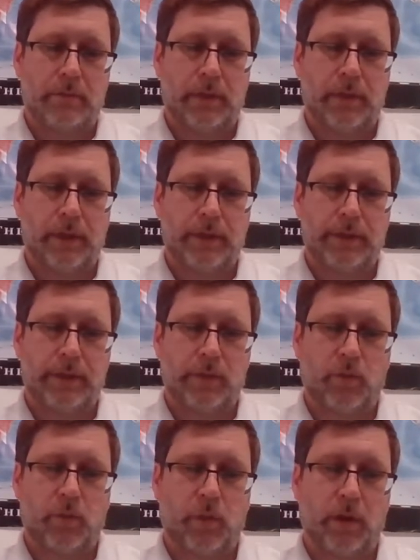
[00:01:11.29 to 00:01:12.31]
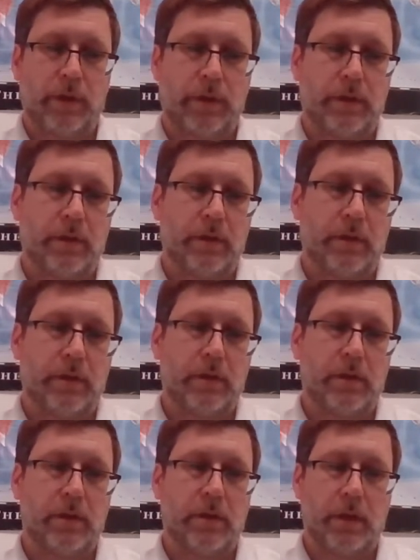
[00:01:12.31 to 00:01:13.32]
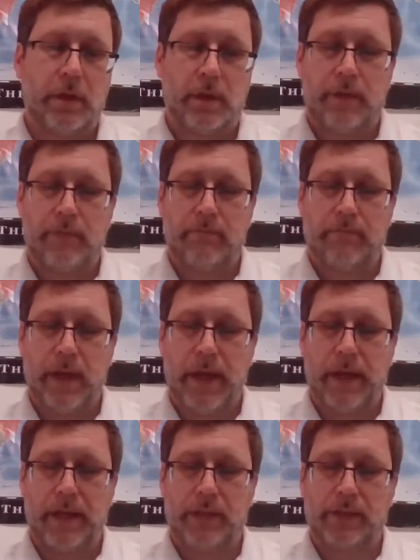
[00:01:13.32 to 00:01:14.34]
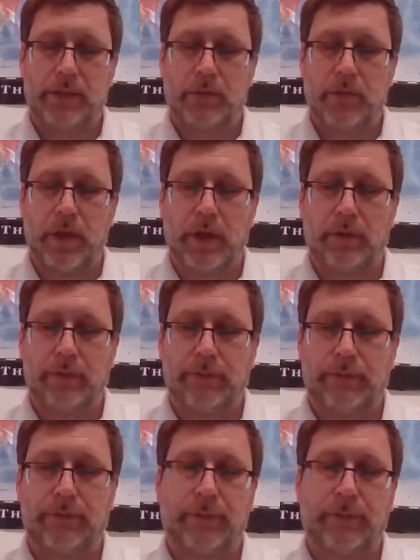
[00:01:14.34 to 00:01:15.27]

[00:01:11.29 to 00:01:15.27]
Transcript: plus 1 minus 12